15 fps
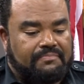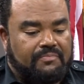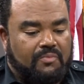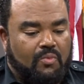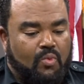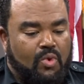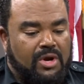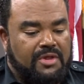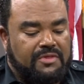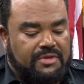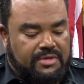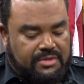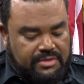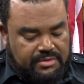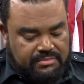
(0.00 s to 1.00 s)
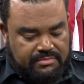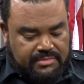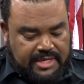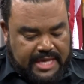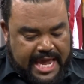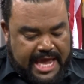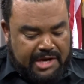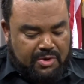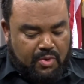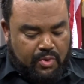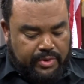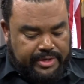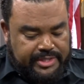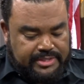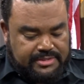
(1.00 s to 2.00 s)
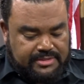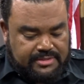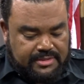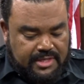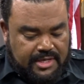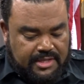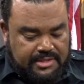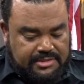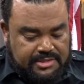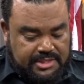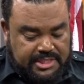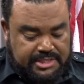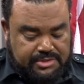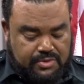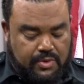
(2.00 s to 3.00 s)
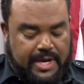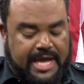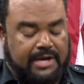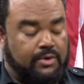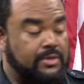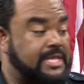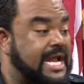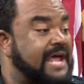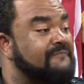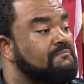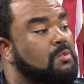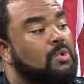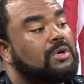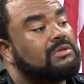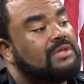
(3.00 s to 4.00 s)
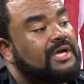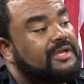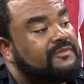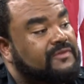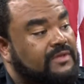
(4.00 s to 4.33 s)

One of the categories, the statistical category that I have more clients